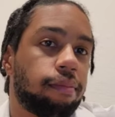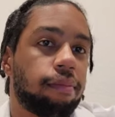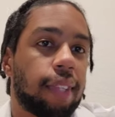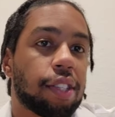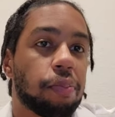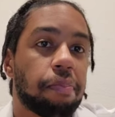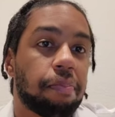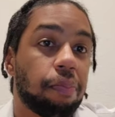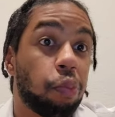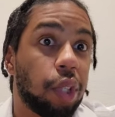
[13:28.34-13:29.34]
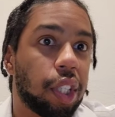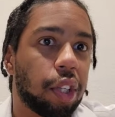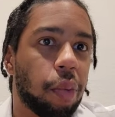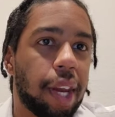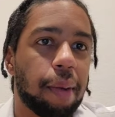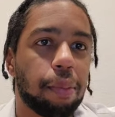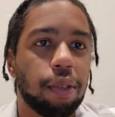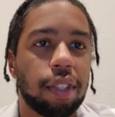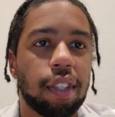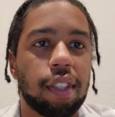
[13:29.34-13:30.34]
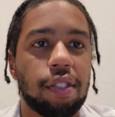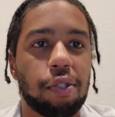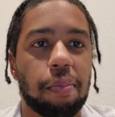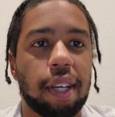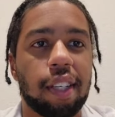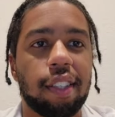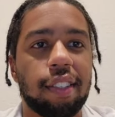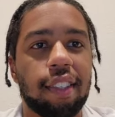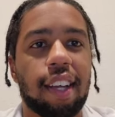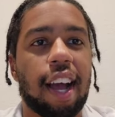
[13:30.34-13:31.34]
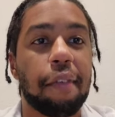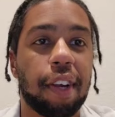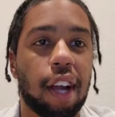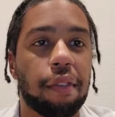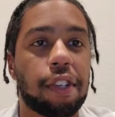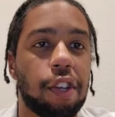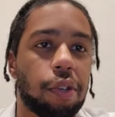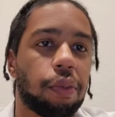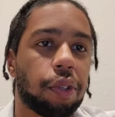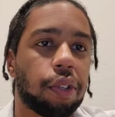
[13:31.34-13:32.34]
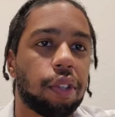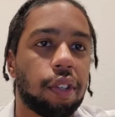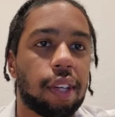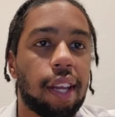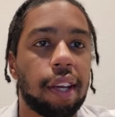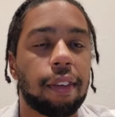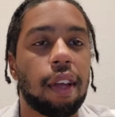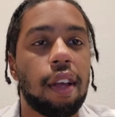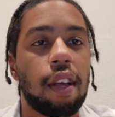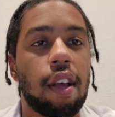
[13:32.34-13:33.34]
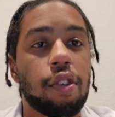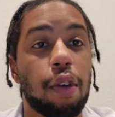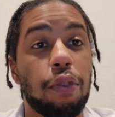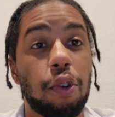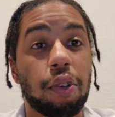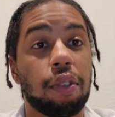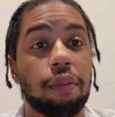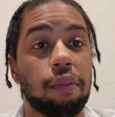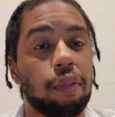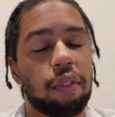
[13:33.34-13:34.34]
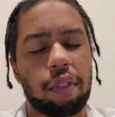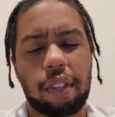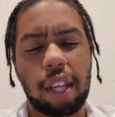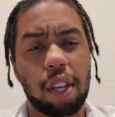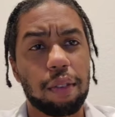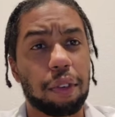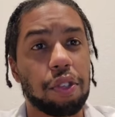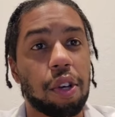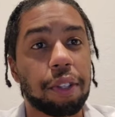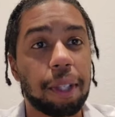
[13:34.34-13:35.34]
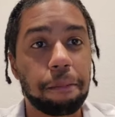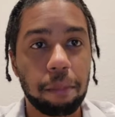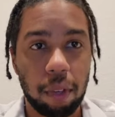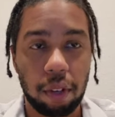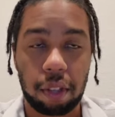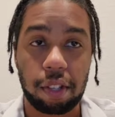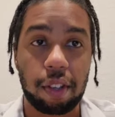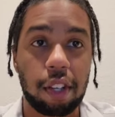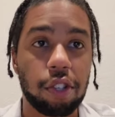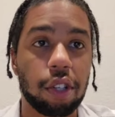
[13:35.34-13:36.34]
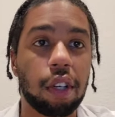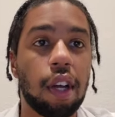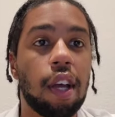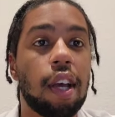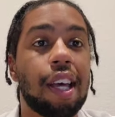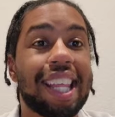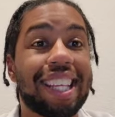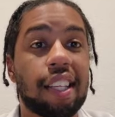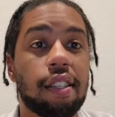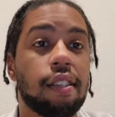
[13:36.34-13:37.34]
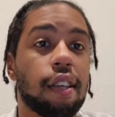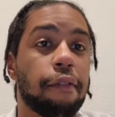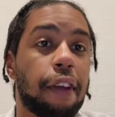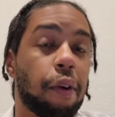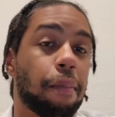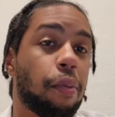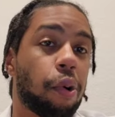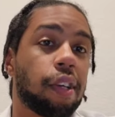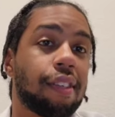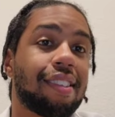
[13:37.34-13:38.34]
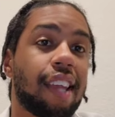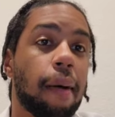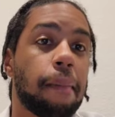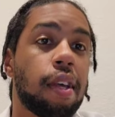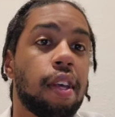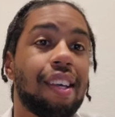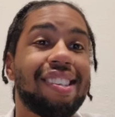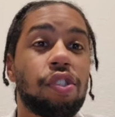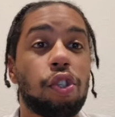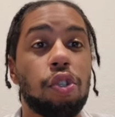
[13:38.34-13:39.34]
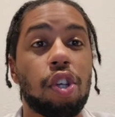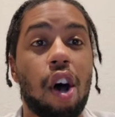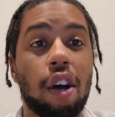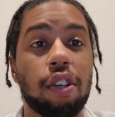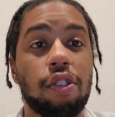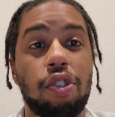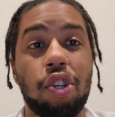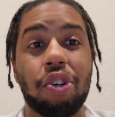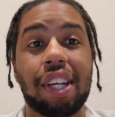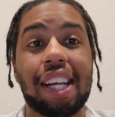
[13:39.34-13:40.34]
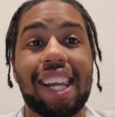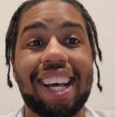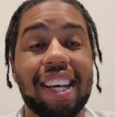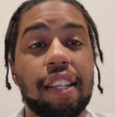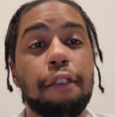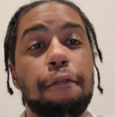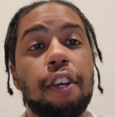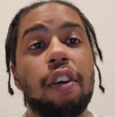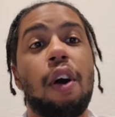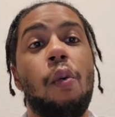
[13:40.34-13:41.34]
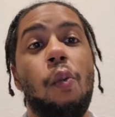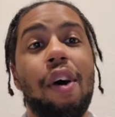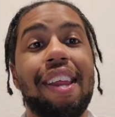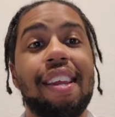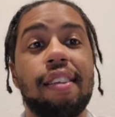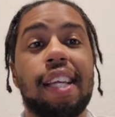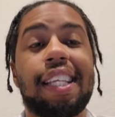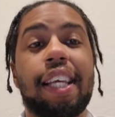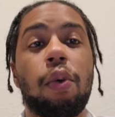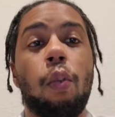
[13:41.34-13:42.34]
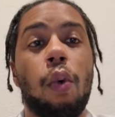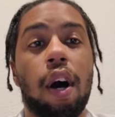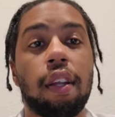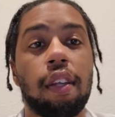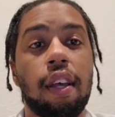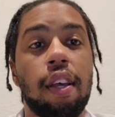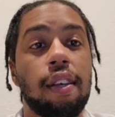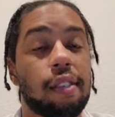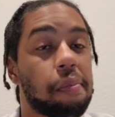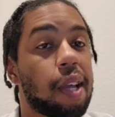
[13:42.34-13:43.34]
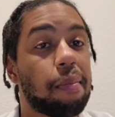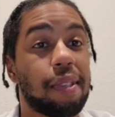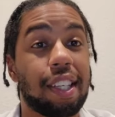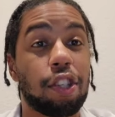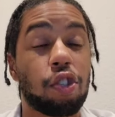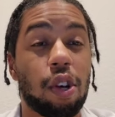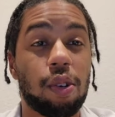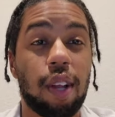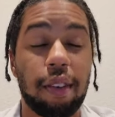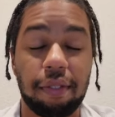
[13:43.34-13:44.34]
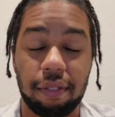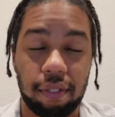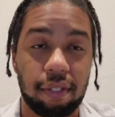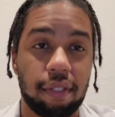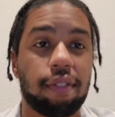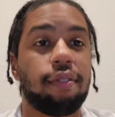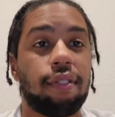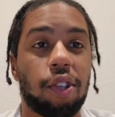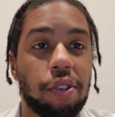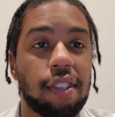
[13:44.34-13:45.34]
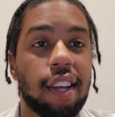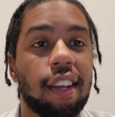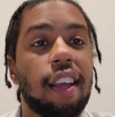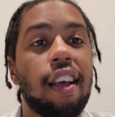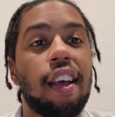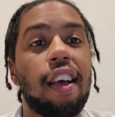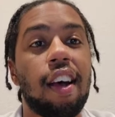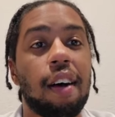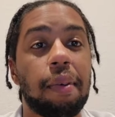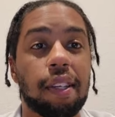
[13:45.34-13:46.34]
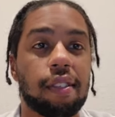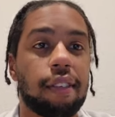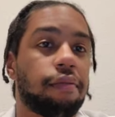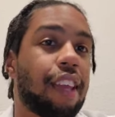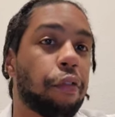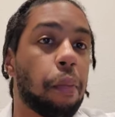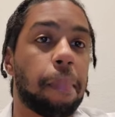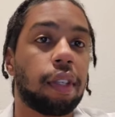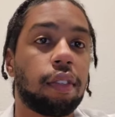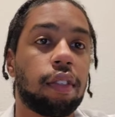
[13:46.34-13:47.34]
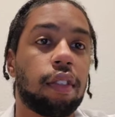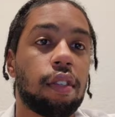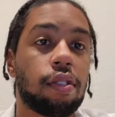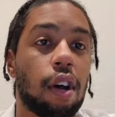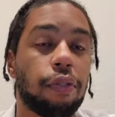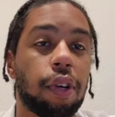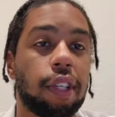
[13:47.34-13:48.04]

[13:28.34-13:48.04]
That's a really good way to improve it, is by having a conversation with our client. So if you're thinking of consulting or things of that nature, then this is a very important step, is to talk to your client and figure out what it is that they want. Sometimes they struggle. I've noticed that because they've never built software.